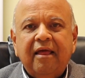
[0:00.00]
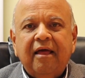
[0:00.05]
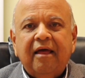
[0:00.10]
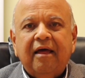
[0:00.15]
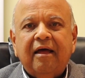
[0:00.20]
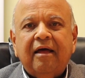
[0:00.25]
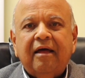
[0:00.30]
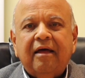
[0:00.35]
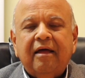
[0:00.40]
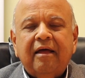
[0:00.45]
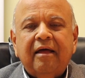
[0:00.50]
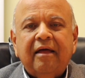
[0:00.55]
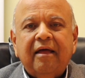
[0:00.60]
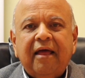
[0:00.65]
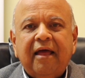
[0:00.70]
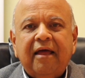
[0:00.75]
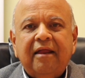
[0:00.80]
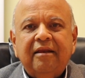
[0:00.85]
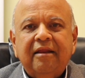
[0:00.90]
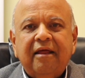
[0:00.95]

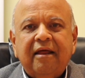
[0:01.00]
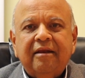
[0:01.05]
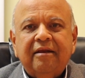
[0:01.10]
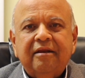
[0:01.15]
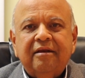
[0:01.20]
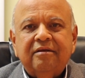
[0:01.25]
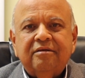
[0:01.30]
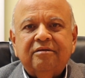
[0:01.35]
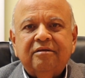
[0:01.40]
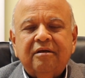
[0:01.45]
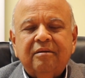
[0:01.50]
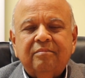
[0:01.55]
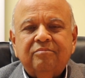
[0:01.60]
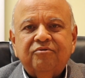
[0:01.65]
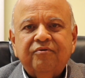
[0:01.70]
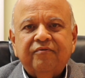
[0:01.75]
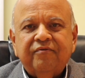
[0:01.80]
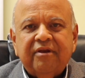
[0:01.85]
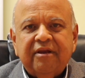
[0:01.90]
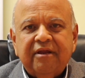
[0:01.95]
and in
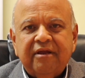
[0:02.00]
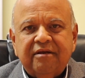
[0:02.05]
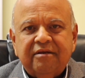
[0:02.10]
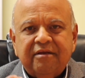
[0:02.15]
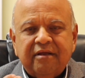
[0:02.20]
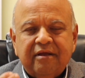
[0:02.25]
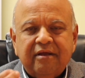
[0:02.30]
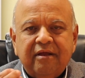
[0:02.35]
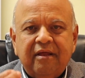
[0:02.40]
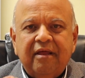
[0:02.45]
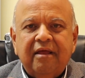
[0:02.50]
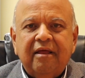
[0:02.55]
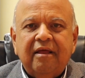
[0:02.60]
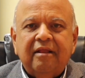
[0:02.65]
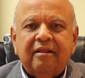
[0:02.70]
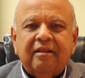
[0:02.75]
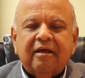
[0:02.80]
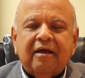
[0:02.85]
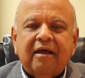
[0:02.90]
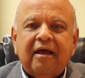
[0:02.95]
terms of creating
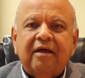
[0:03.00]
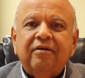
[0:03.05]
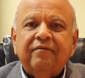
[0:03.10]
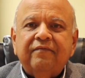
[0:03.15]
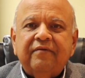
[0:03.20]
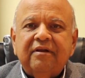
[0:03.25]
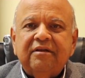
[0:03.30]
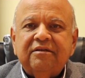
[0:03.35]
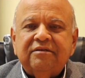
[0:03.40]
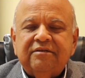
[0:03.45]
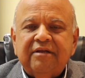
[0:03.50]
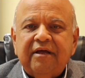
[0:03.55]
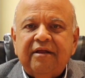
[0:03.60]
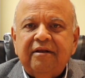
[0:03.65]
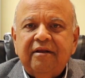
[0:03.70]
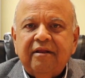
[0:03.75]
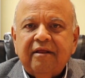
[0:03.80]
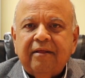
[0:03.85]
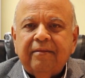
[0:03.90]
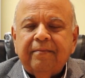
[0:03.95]
the kind of
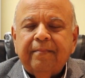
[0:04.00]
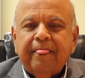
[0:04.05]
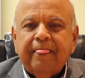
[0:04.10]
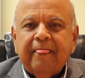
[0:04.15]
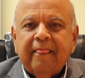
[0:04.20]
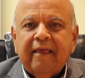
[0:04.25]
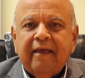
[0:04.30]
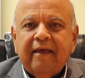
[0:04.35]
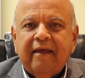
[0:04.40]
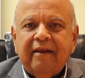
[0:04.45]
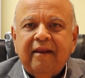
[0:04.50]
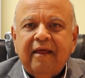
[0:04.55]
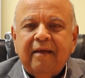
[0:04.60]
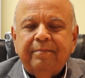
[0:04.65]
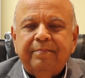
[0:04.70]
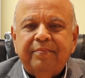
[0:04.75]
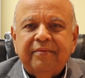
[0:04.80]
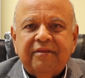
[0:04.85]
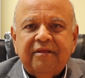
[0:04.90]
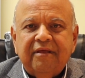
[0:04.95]
understanding and
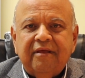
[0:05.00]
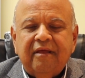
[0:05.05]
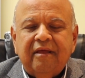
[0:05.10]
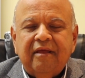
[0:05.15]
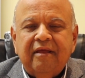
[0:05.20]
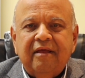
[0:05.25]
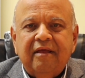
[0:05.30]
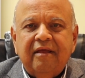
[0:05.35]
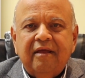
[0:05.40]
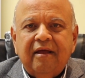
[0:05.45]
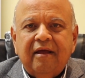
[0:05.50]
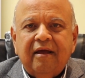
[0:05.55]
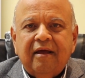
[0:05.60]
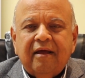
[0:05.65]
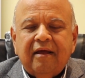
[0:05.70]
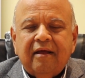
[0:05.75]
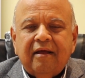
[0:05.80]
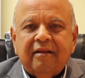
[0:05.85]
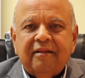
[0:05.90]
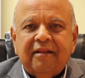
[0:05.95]
empathy
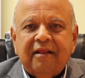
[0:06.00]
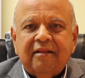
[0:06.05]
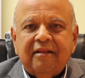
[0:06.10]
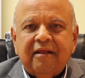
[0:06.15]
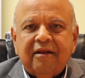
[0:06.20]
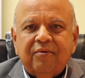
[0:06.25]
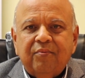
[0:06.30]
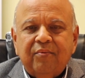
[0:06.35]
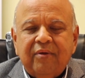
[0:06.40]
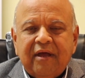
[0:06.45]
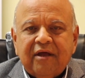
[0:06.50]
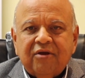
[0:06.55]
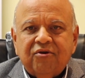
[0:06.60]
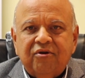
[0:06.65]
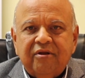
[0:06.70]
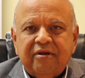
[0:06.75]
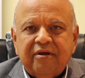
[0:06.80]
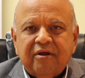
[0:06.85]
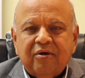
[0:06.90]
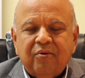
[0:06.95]
that we
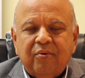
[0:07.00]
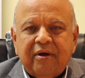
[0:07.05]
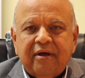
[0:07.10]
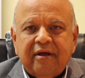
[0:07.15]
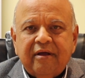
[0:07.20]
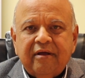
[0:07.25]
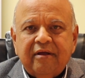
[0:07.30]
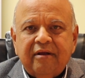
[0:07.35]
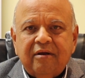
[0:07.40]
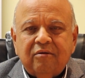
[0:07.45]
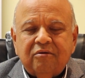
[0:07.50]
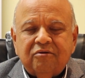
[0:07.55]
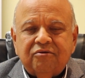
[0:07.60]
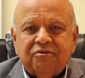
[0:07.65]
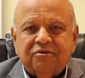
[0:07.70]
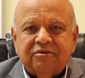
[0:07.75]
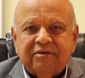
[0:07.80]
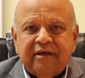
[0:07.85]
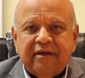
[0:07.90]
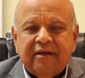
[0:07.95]
actually require in our
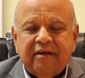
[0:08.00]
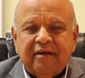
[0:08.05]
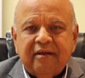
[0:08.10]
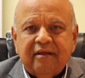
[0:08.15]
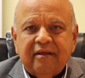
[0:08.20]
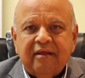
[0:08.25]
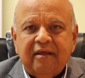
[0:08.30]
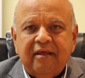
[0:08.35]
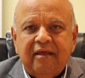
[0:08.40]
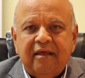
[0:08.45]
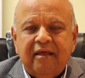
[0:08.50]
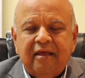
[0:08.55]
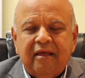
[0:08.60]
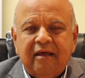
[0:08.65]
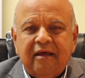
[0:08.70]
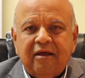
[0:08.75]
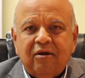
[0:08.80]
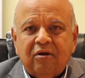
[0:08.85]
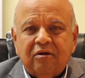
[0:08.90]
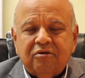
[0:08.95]
society.
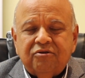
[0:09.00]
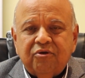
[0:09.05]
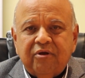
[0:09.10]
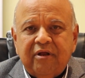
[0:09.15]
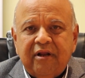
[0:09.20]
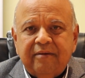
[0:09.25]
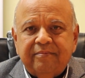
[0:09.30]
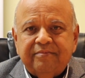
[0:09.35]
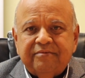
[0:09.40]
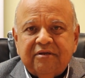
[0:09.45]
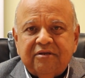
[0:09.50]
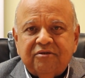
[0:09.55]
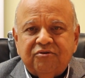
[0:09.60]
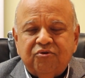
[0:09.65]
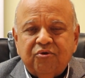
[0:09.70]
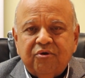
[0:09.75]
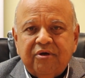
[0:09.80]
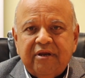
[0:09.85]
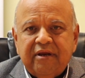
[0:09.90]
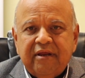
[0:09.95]
It also helps us
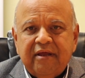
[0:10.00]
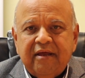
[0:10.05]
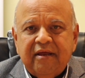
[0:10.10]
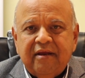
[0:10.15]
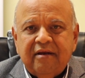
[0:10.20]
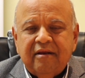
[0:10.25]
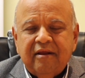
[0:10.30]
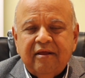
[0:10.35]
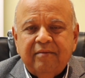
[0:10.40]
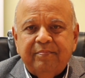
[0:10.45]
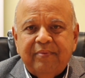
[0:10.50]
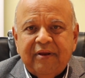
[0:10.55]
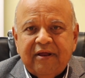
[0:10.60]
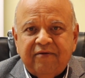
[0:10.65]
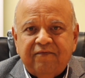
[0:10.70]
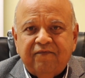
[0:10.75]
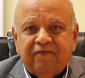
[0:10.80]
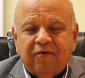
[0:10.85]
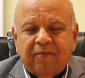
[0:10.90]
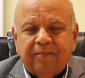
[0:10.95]
to create a
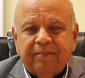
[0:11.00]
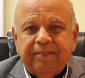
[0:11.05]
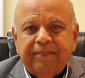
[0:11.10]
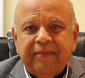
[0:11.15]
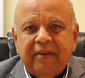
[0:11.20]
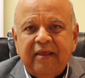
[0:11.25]
platform